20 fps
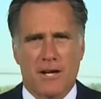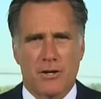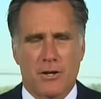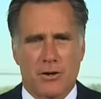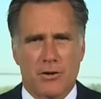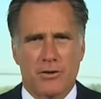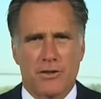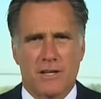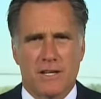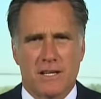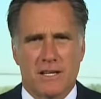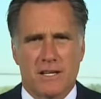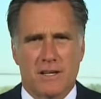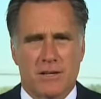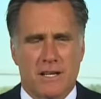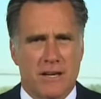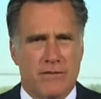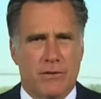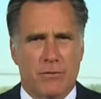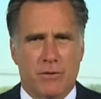know
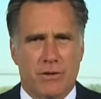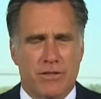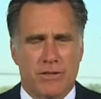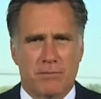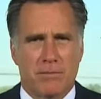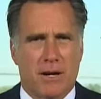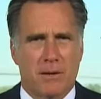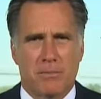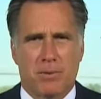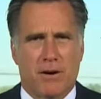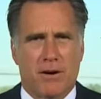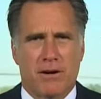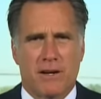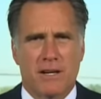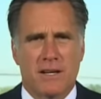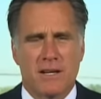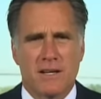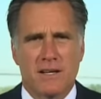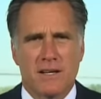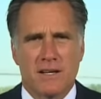that even with my
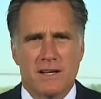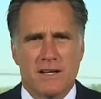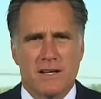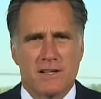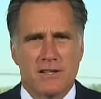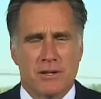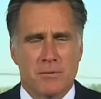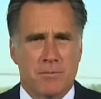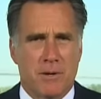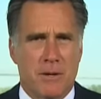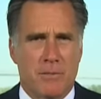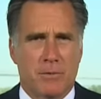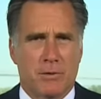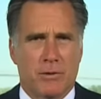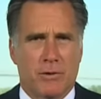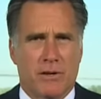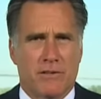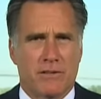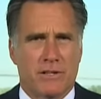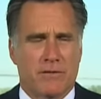party, there are people
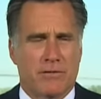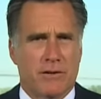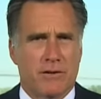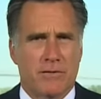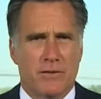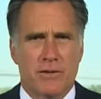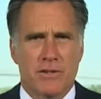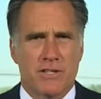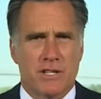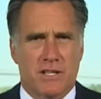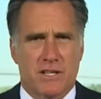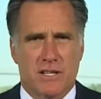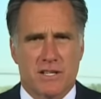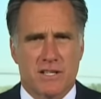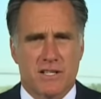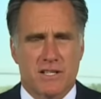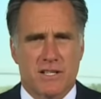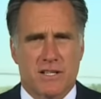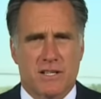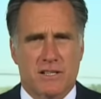who have differing views on
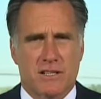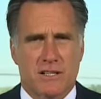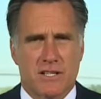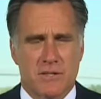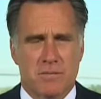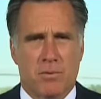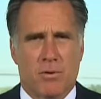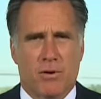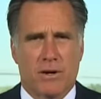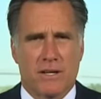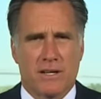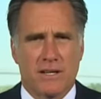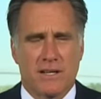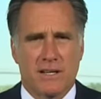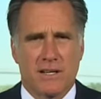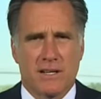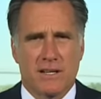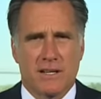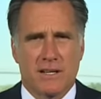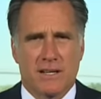this this point.
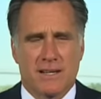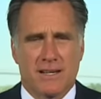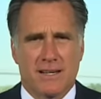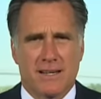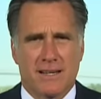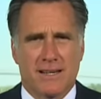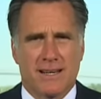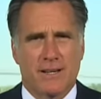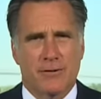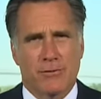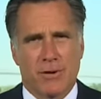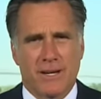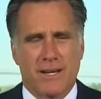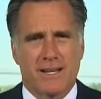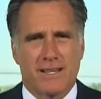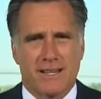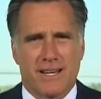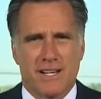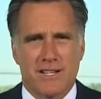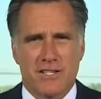And
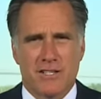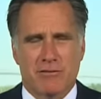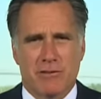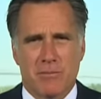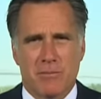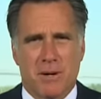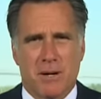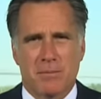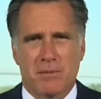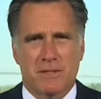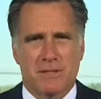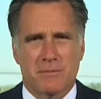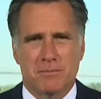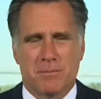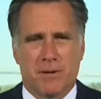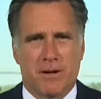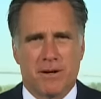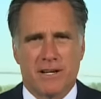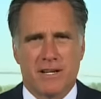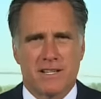recognize the Republican
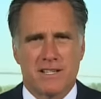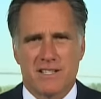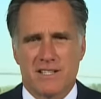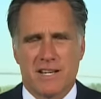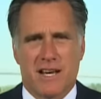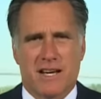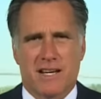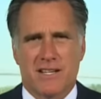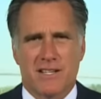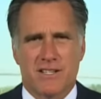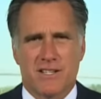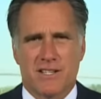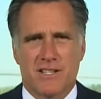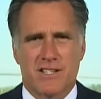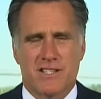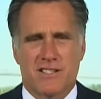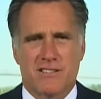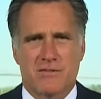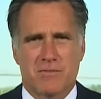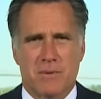Party does not
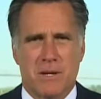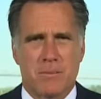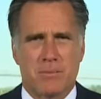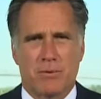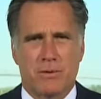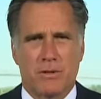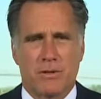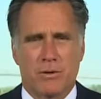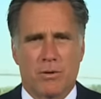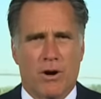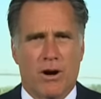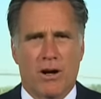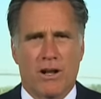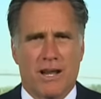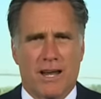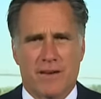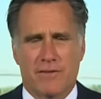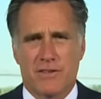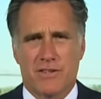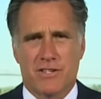consist of people who
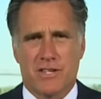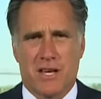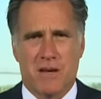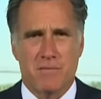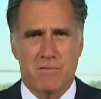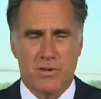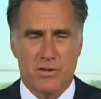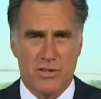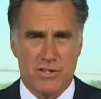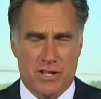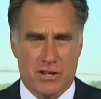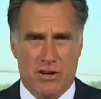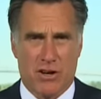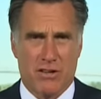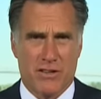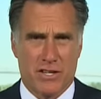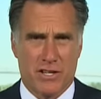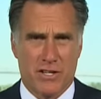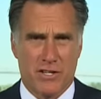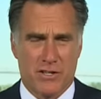all have the same views on
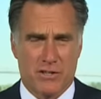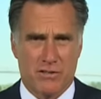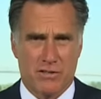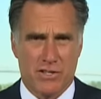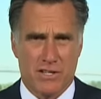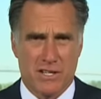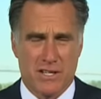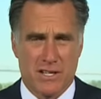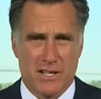all the issues.